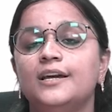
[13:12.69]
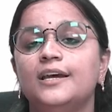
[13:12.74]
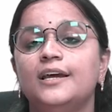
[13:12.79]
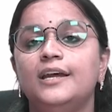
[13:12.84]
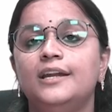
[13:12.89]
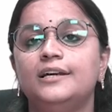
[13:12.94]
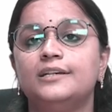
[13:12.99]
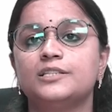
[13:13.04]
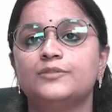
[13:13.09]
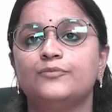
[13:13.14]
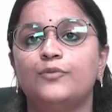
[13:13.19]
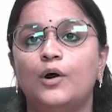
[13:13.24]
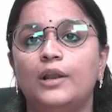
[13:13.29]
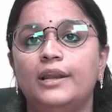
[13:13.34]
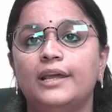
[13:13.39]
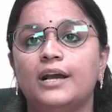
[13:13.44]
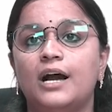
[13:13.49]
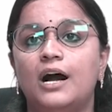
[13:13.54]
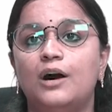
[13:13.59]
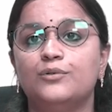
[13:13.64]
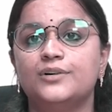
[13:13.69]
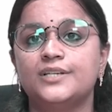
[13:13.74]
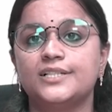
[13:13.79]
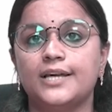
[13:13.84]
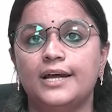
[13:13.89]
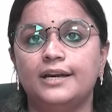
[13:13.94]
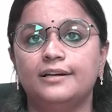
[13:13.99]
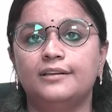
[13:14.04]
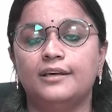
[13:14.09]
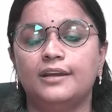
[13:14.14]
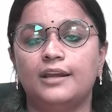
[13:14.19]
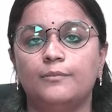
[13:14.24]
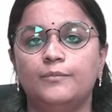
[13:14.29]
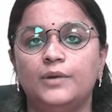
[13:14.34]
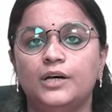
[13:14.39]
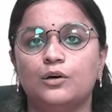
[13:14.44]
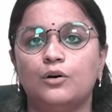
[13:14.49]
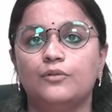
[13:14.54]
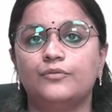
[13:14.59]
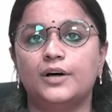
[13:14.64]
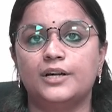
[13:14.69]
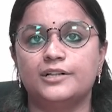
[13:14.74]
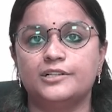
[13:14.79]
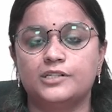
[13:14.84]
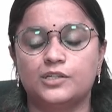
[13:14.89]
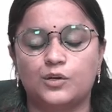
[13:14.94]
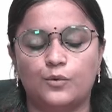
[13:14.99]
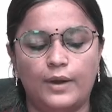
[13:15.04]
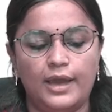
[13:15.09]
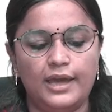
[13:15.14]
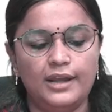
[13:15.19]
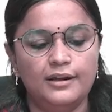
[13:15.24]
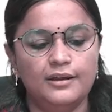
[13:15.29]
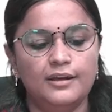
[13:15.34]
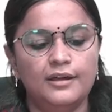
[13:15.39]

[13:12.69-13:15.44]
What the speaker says: it is falling outside the remit of our square.